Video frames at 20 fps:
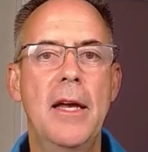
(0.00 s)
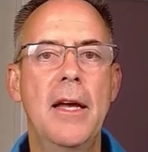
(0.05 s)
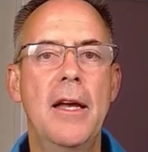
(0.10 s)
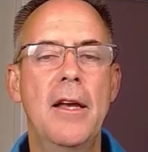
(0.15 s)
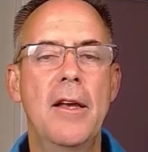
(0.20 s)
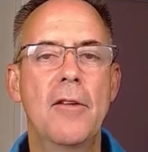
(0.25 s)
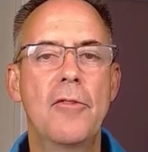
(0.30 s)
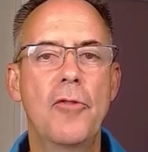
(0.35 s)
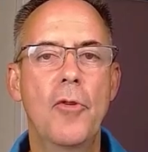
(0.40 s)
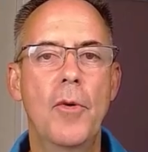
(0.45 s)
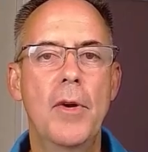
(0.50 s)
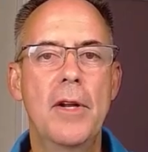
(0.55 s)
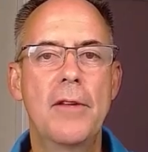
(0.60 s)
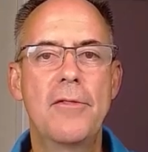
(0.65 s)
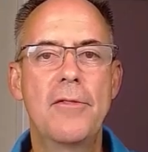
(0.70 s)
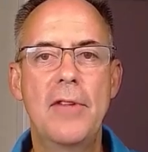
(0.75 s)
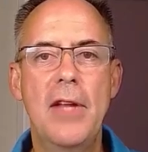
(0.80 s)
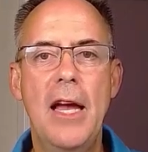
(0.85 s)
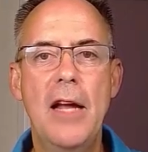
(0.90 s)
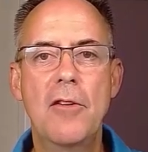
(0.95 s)
So in a
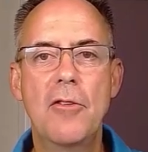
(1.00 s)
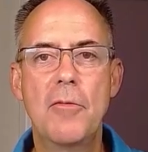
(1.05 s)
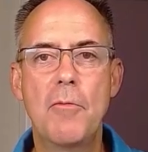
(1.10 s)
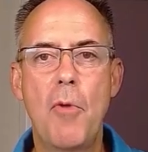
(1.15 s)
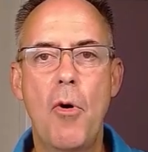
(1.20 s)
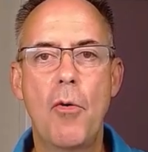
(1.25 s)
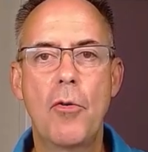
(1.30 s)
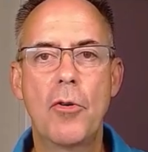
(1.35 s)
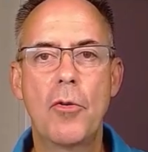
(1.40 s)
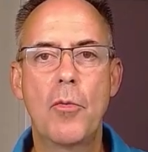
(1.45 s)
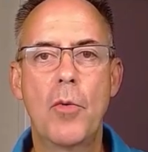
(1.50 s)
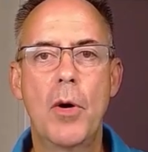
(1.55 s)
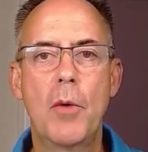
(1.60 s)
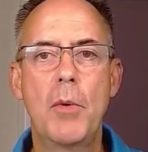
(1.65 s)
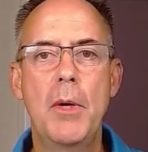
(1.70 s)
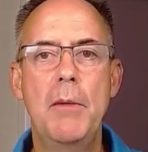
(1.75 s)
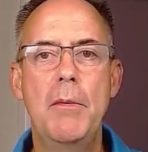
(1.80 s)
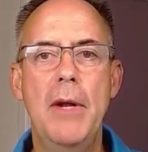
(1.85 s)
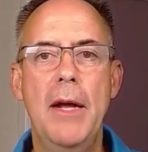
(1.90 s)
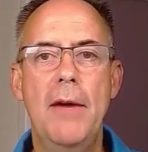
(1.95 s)
standard motor where we
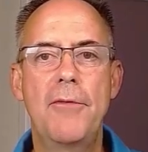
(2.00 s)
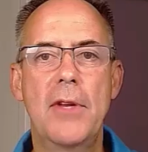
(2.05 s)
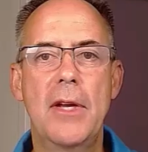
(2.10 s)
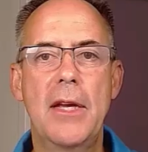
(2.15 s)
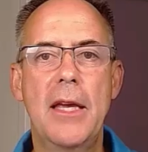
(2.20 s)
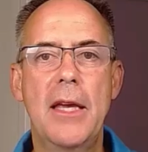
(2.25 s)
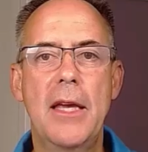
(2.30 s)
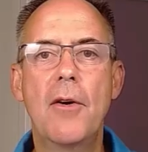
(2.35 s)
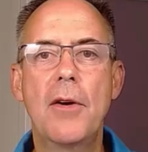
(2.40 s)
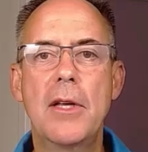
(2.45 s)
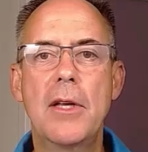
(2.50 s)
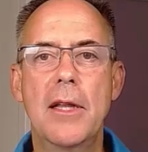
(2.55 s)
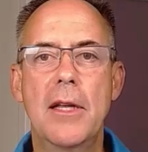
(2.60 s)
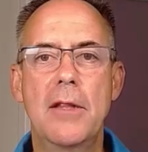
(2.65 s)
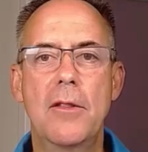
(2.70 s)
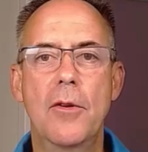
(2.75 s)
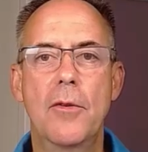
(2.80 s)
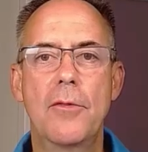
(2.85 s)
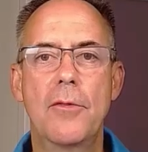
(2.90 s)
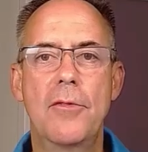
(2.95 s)
would have to calculate
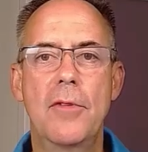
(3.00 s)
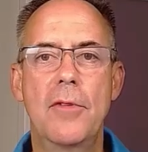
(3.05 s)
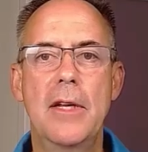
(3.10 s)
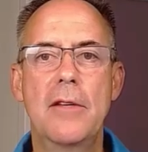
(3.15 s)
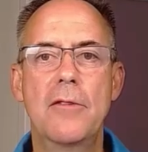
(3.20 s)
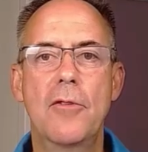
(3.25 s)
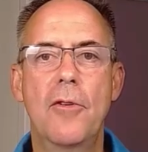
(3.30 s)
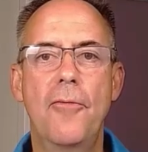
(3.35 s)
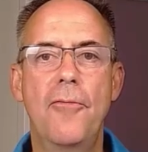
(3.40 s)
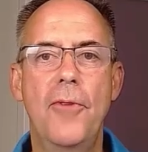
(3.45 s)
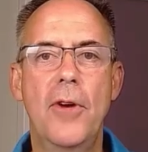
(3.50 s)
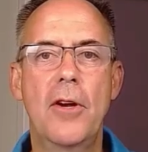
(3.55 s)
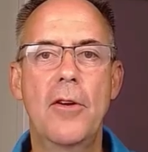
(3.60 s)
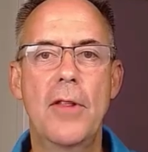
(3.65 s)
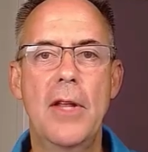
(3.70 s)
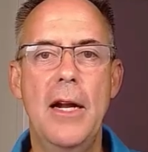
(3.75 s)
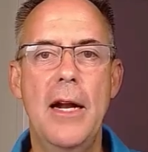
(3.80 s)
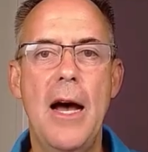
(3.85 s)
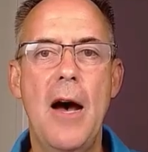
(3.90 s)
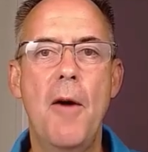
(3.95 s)
those things or figure that
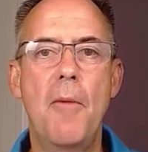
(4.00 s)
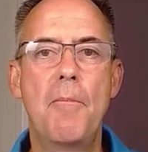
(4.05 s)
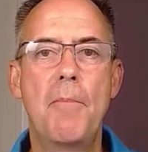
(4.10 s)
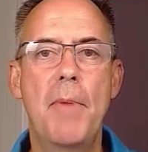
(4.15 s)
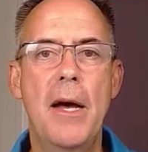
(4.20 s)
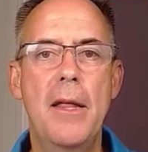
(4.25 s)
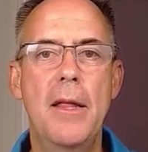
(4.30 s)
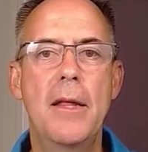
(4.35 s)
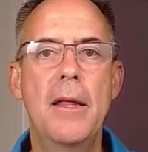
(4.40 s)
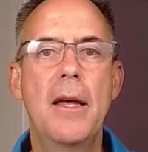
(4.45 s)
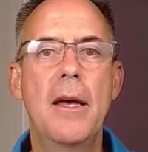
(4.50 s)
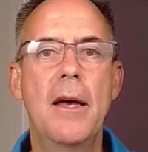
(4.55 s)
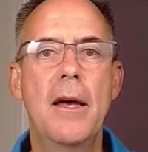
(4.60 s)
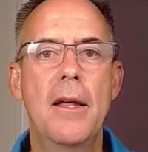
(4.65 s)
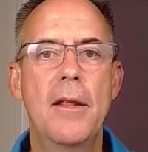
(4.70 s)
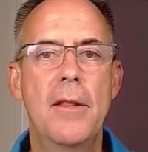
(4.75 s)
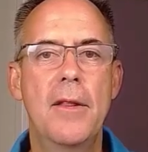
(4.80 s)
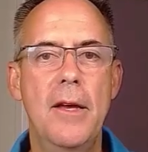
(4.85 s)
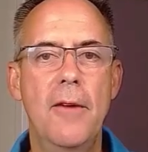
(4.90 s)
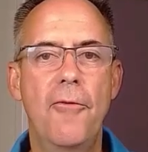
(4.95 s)
out by
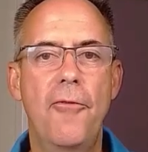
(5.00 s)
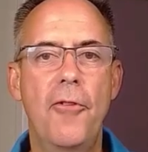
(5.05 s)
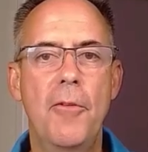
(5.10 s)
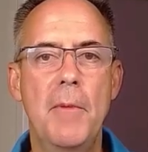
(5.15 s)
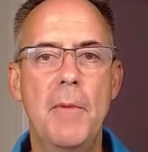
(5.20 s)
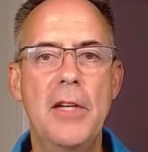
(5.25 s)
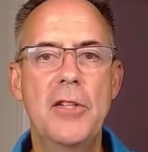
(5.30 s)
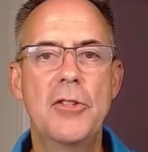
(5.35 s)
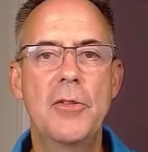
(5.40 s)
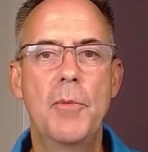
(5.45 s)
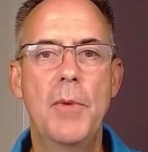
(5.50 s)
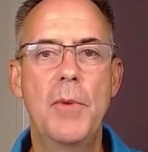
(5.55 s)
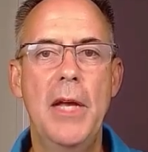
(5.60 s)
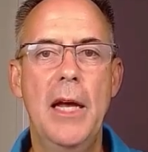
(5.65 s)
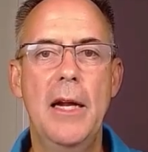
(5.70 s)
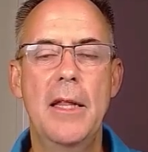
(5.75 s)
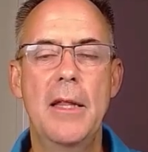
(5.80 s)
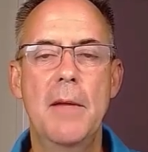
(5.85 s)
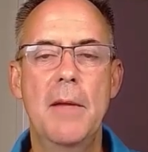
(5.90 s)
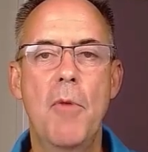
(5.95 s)
the information we had on
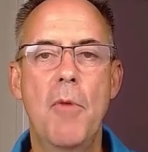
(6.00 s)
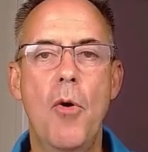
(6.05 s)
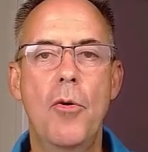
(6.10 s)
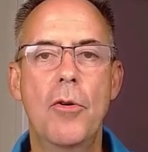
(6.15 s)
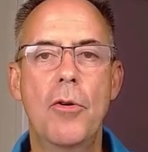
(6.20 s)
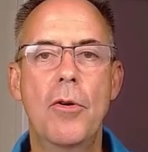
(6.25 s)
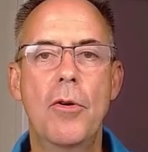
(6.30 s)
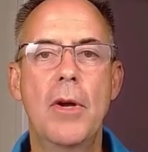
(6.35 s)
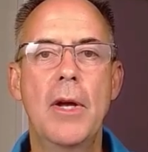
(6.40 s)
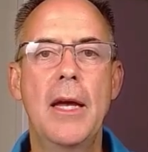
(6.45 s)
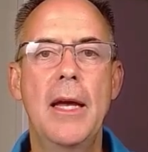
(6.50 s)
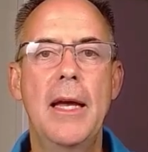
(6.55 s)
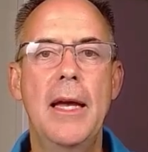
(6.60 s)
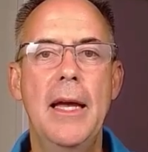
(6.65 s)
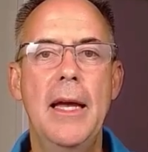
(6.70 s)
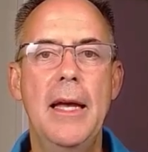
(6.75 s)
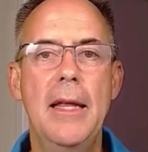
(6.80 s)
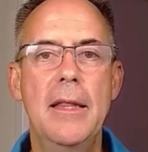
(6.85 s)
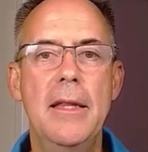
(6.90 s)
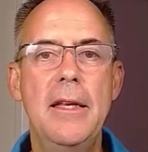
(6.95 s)
the motor,
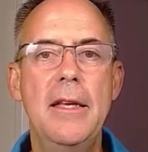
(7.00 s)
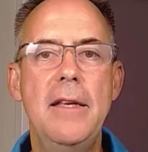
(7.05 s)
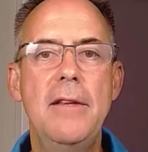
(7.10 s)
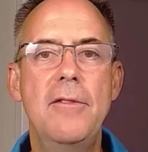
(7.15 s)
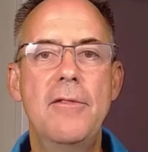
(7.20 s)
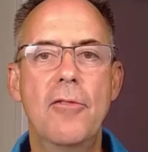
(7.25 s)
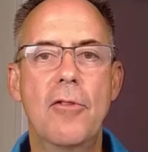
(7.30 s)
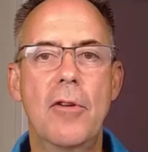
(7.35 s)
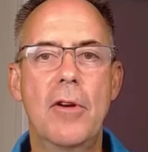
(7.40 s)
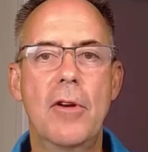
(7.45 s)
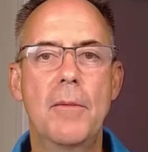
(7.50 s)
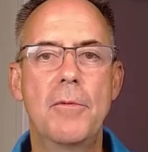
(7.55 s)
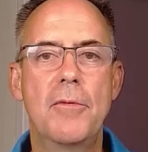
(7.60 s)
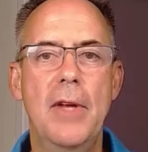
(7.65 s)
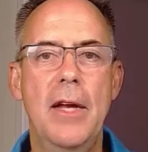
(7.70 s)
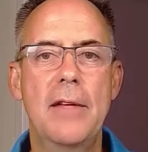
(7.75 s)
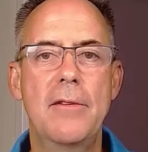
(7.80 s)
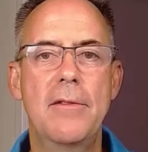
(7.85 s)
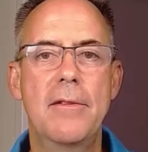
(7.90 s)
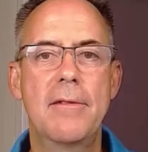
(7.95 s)
in these
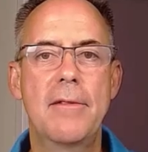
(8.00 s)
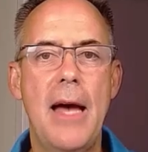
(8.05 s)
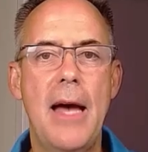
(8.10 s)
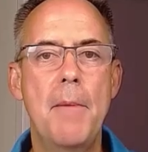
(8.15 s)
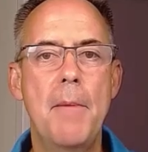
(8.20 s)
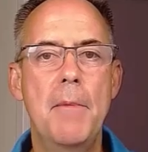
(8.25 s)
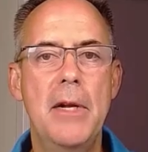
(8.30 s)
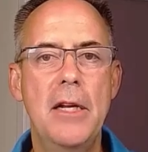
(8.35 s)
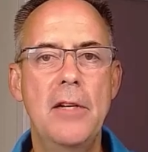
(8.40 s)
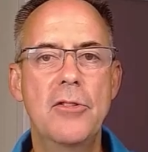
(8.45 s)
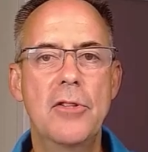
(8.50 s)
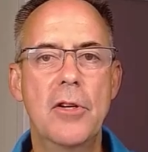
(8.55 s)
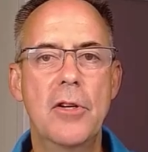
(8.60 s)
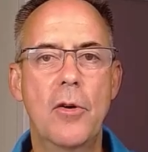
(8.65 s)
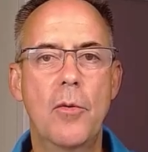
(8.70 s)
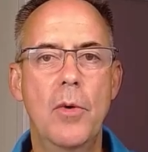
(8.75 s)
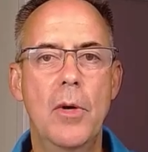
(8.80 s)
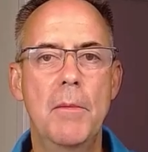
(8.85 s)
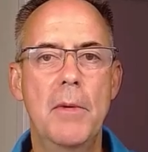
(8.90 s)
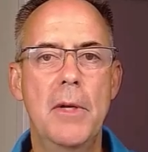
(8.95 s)
circumstances, combination
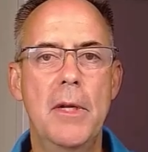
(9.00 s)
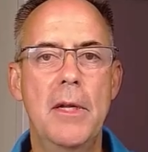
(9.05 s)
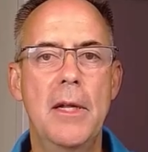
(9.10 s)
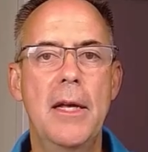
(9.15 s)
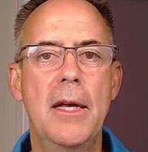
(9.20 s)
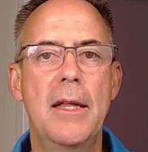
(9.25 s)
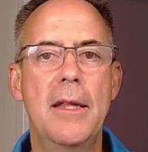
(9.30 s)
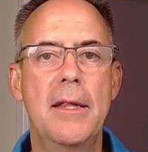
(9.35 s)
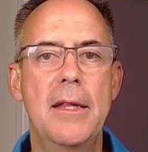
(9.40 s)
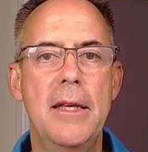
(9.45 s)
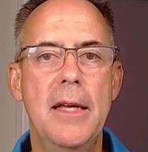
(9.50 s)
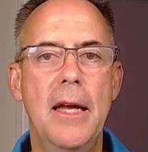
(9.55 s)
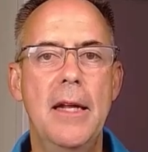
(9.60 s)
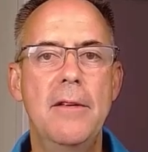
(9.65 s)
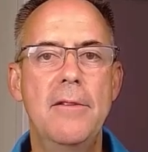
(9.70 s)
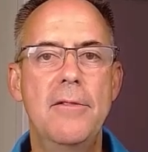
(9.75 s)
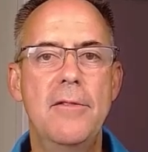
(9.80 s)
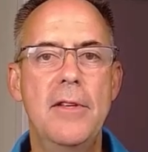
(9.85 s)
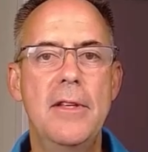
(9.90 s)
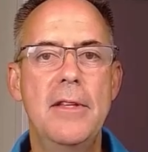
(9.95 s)
equipment, the
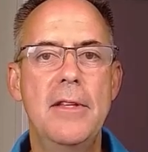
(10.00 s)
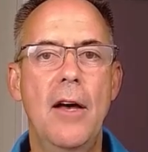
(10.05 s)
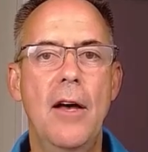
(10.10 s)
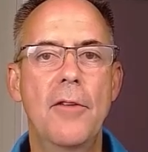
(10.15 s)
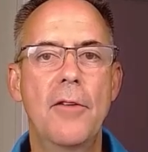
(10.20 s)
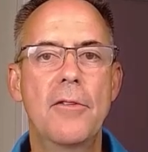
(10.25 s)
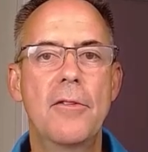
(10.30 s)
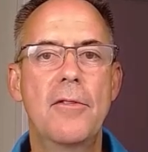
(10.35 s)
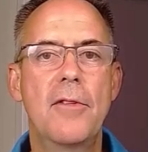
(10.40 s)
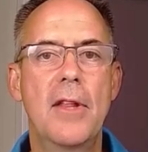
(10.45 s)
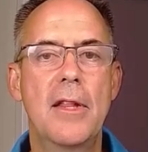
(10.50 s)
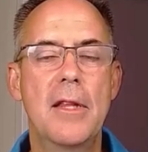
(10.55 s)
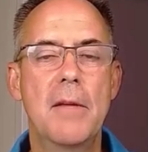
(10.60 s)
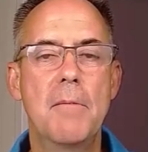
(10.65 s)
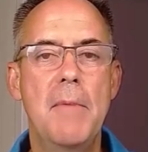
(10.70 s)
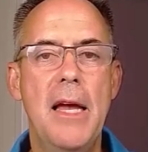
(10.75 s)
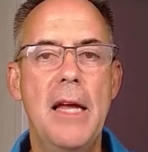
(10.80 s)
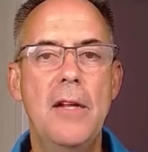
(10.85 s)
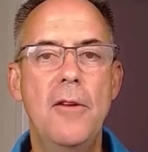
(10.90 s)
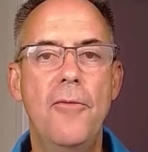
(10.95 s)
NEC tells us that the
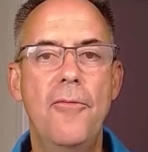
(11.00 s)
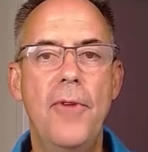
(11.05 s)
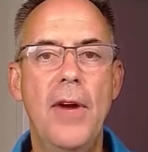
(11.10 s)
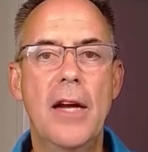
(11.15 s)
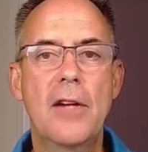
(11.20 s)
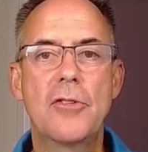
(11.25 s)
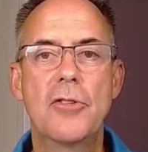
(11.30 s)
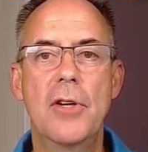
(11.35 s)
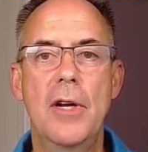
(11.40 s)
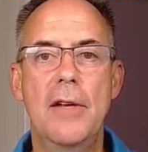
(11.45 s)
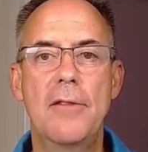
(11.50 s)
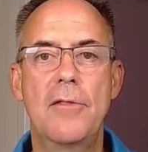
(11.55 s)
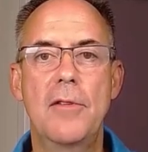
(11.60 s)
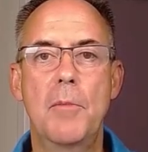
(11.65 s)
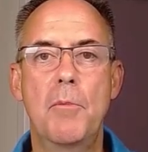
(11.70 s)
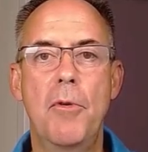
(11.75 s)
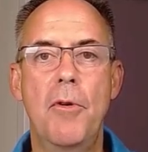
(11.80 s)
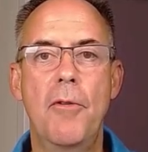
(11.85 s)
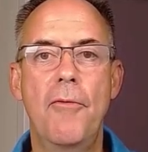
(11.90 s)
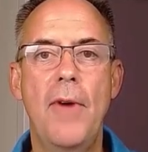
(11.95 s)
manufacturer has to
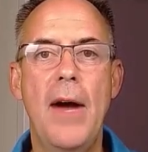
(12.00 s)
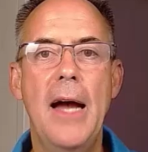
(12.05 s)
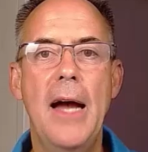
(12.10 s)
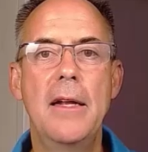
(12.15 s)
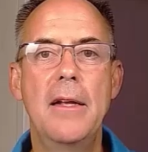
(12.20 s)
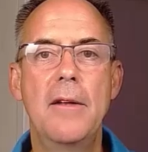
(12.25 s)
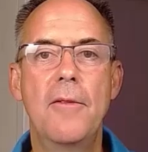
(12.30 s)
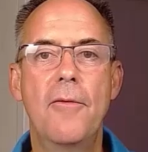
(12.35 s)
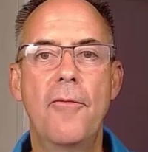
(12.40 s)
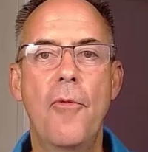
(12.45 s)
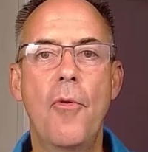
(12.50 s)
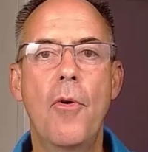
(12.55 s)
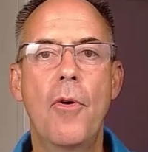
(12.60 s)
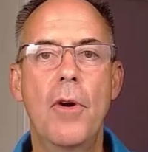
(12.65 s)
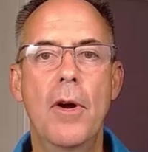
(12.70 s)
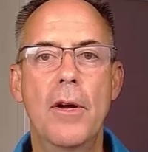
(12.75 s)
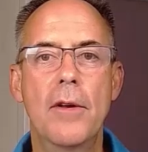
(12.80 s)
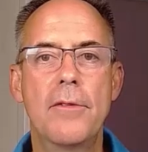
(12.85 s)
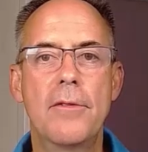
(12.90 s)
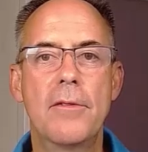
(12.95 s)
provide it for
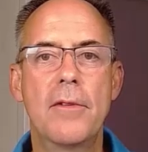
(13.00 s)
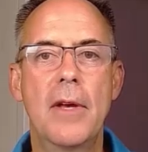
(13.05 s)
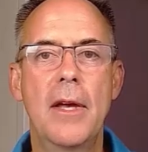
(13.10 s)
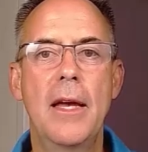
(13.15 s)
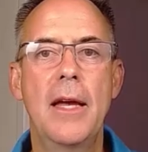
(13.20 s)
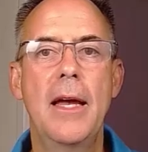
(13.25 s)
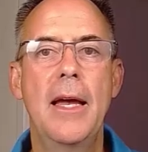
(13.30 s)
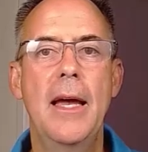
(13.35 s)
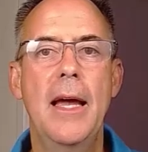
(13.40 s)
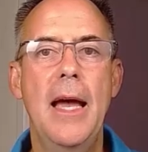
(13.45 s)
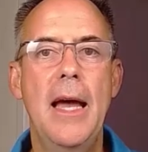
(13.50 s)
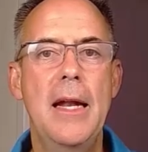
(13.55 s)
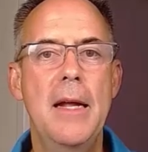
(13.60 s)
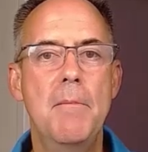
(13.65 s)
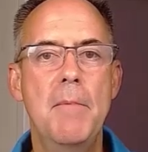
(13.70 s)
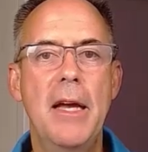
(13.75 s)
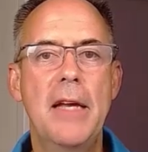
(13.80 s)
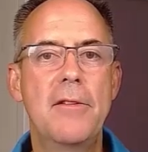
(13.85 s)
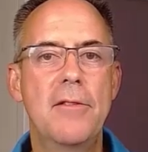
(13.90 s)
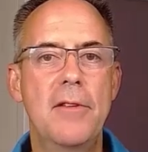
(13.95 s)
us, and it
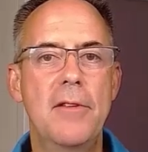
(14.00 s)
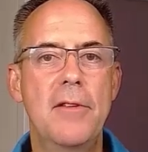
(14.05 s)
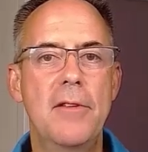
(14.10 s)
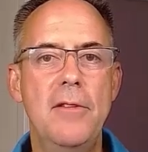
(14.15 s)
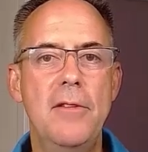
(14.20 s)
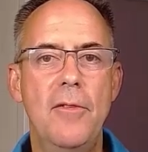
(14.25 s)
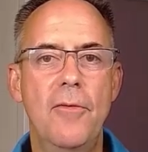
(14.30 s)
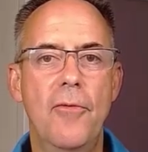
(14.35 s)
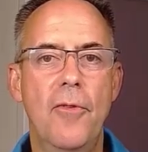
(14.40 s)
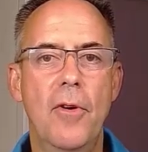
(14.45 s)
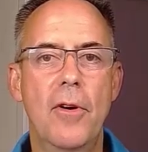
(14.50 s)
makes it easy for us.